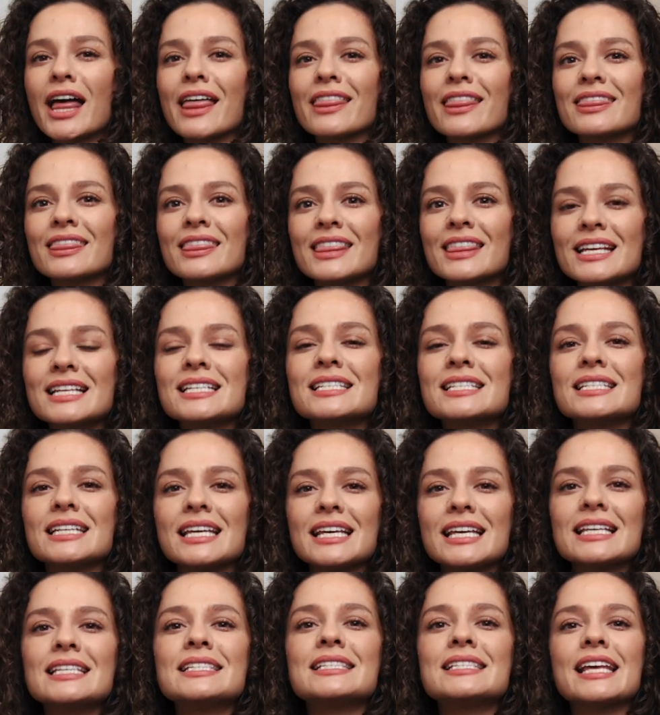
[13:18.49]
And this
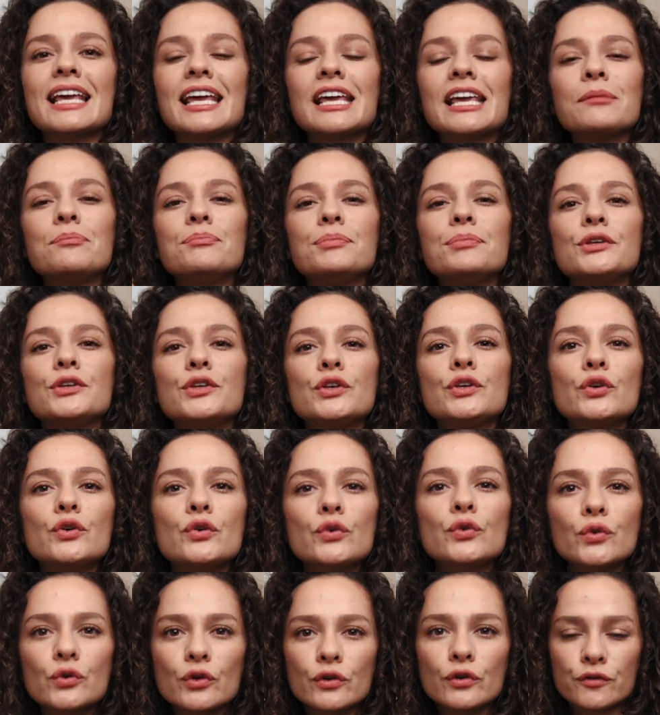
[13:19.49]
is a
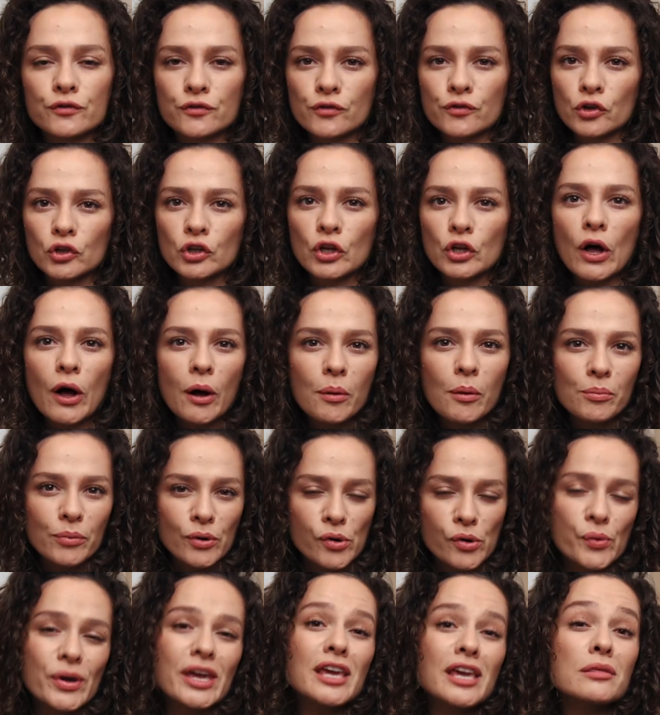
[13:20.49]
beautiful
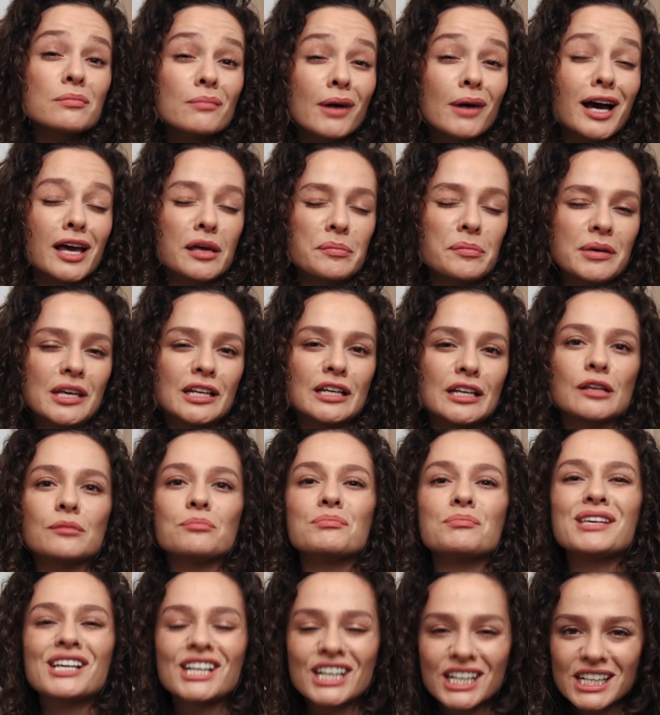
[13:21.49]
combo in my
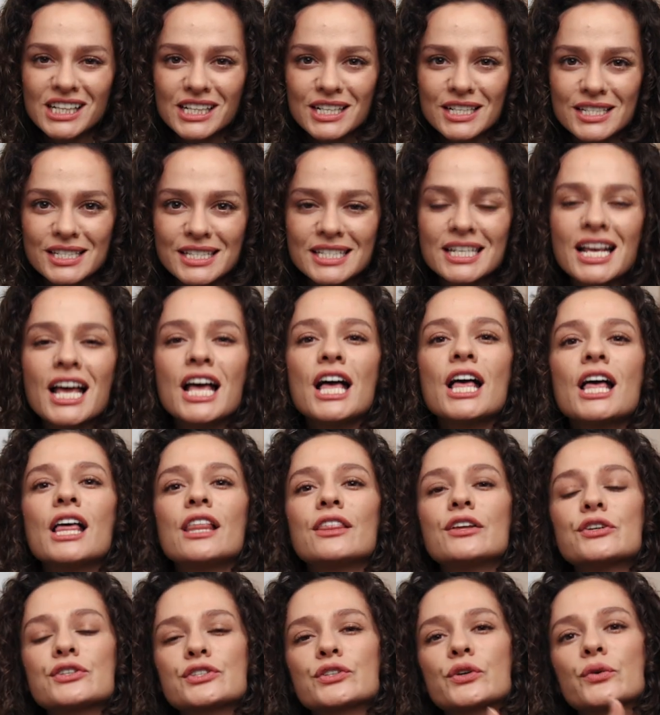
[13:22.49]
opinion because
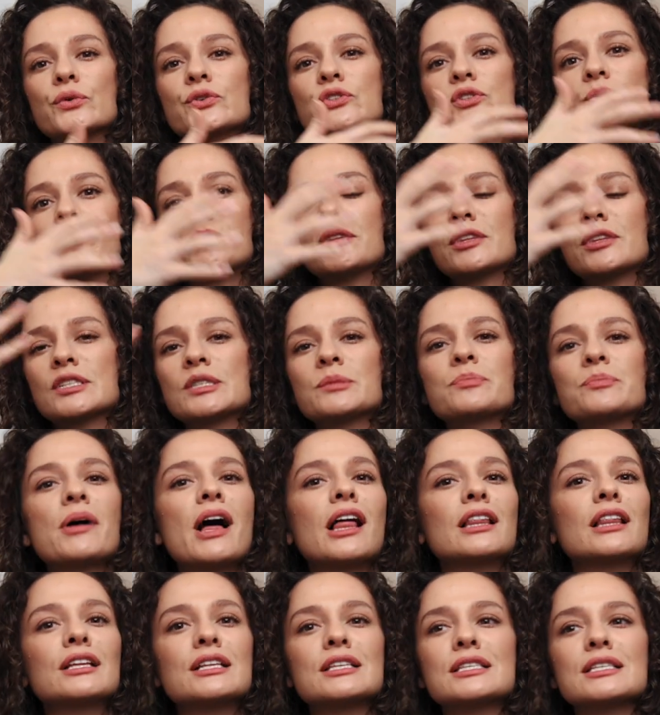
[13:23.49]
there's going to be this
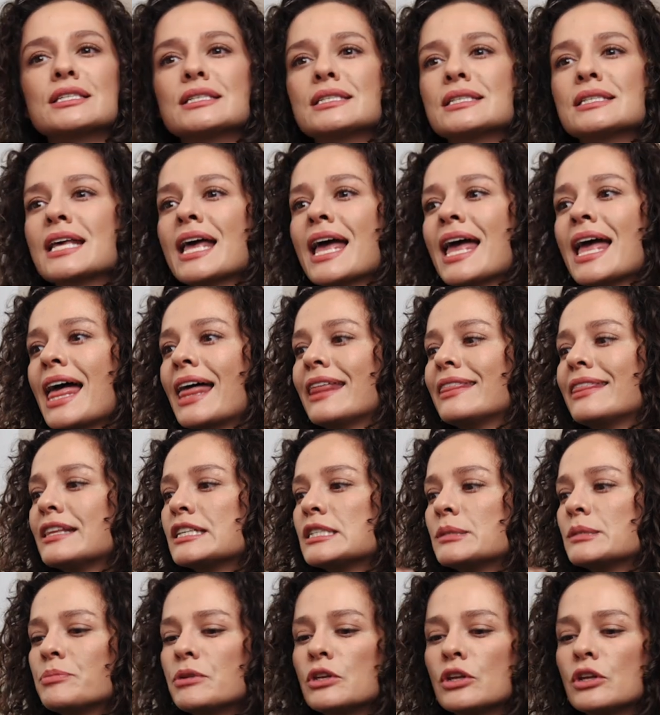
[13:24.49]
balance and
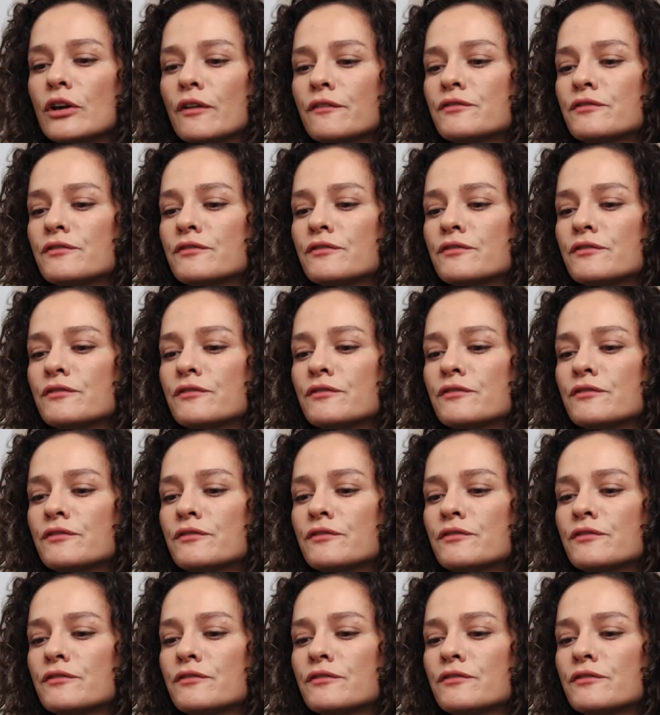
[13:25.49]
this beauty